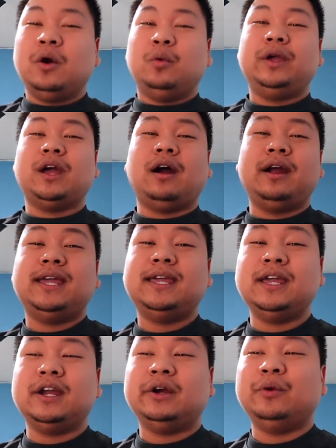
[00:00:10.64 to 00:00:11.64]
We are
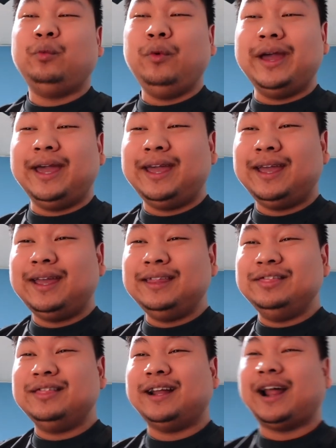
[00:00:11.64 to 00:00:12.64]
here
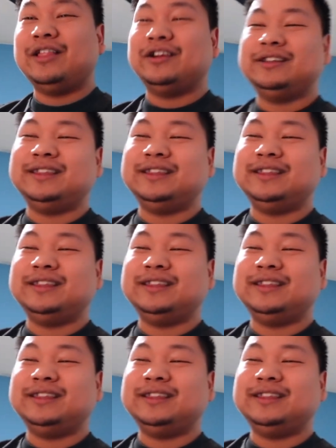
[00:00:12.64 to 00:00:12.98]
with none other